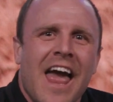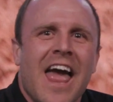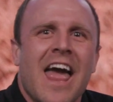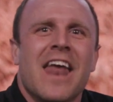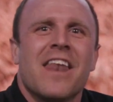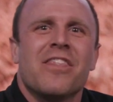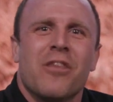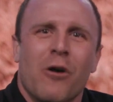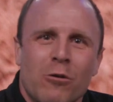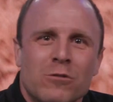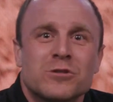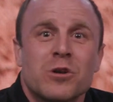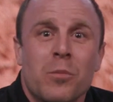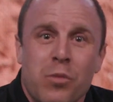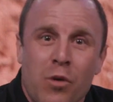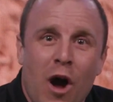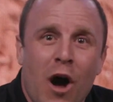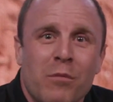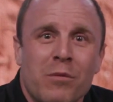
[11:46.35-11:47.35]
And those are
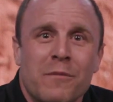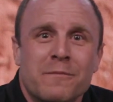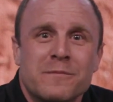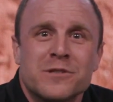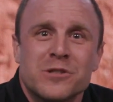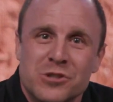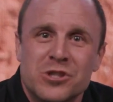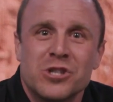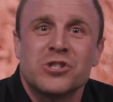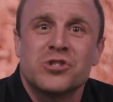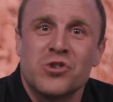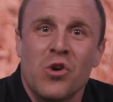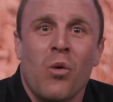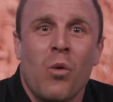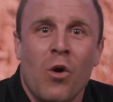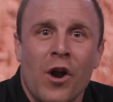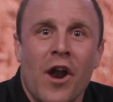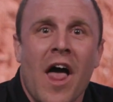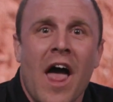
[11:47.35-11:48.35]
problems you just
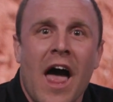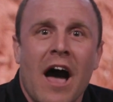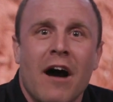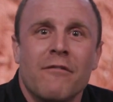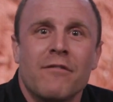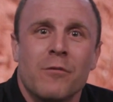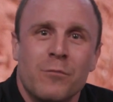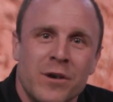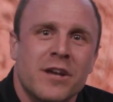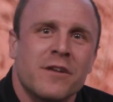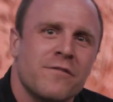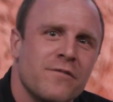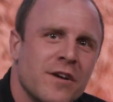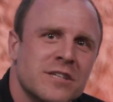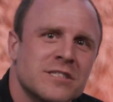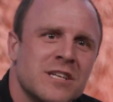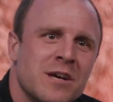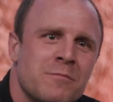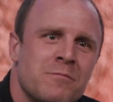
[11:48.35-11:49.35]
don't want to have, and we can
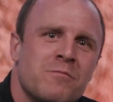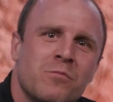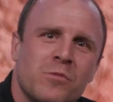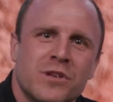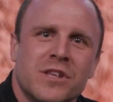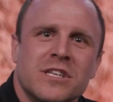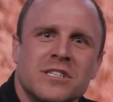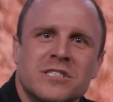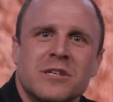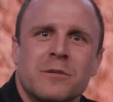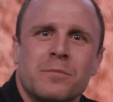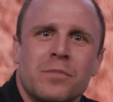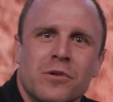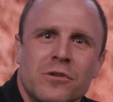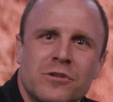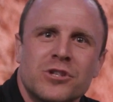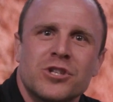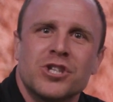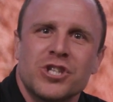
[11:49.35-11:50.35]
fix them with a
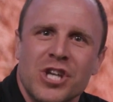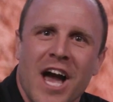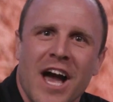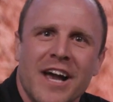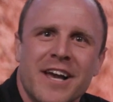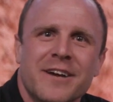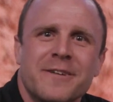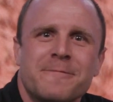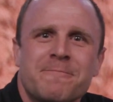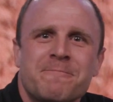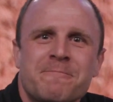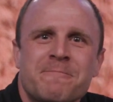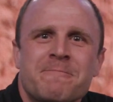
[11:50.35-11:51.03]
simple check.